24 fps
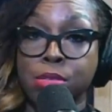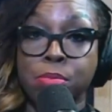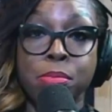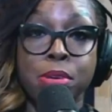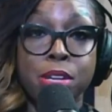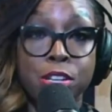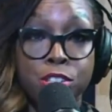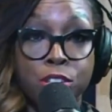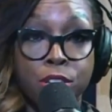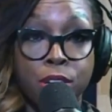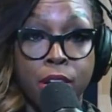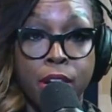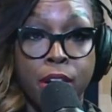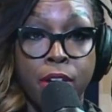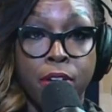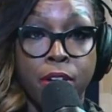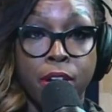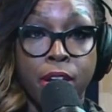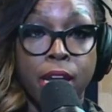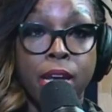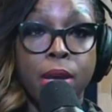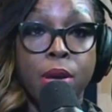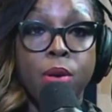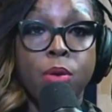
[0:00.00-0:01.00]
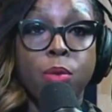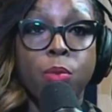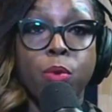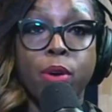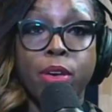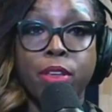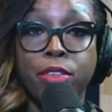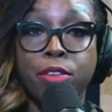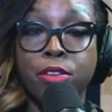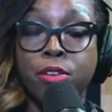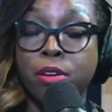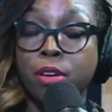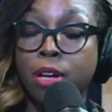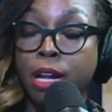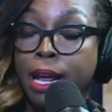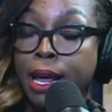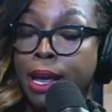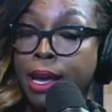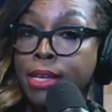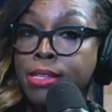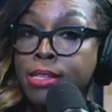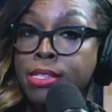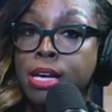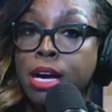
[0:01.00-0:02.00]
missionary with your
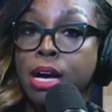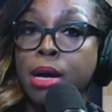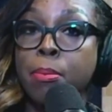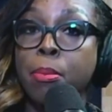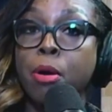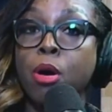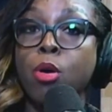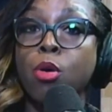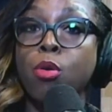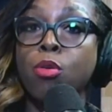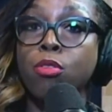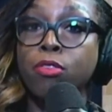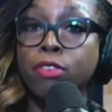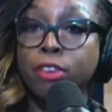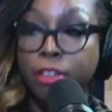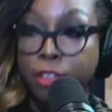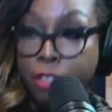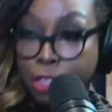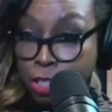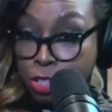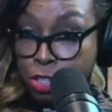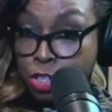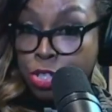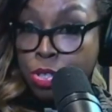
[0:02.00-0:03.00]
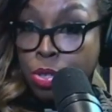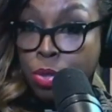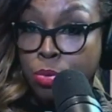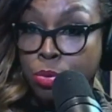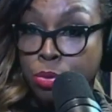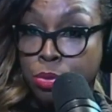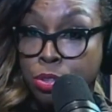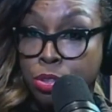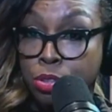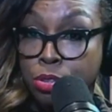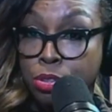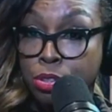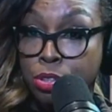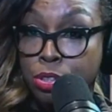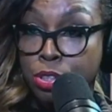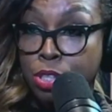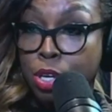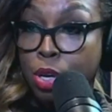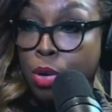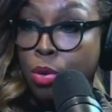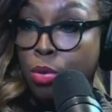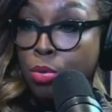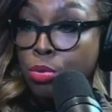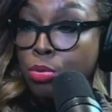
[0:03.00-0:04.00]
legs up over his shoulders.
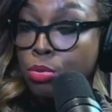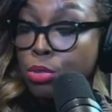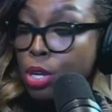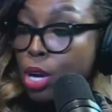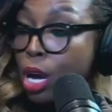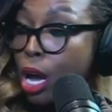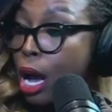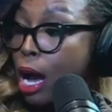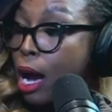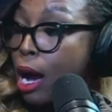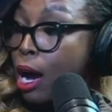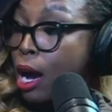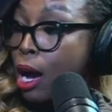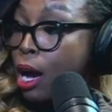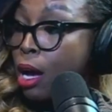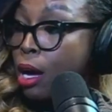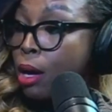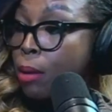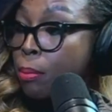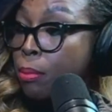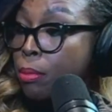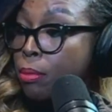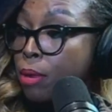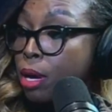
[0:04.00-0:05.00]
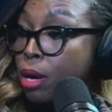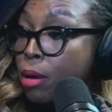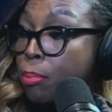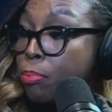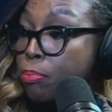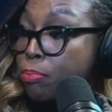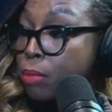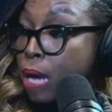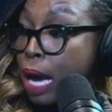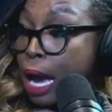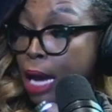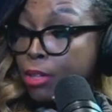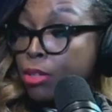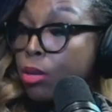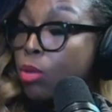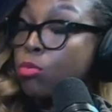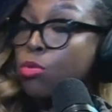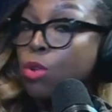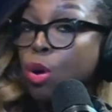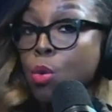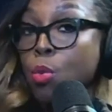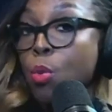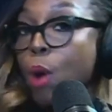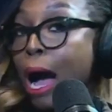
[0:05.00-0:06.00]
So I don't
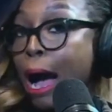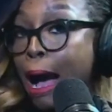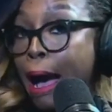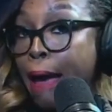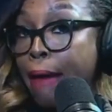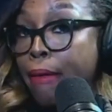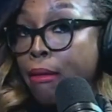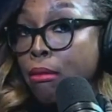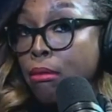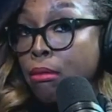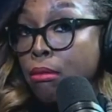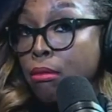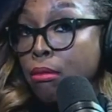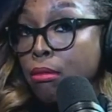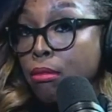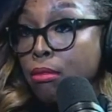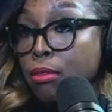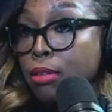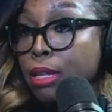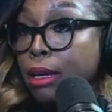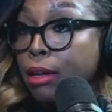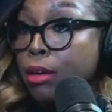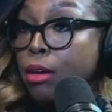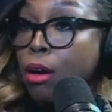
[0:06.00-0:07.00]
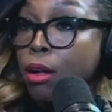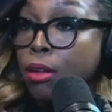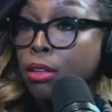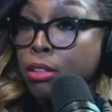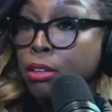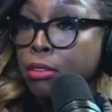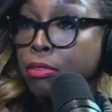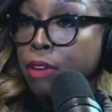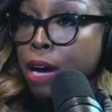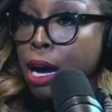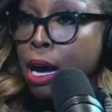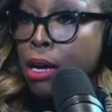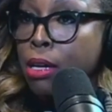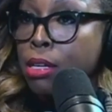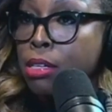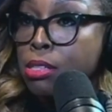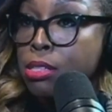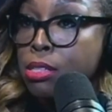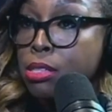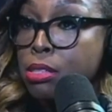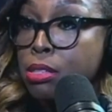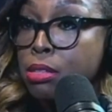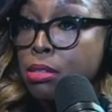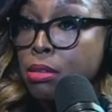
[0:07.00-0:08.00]
know why they call it a
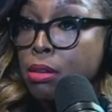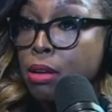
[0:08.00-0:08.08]
fox.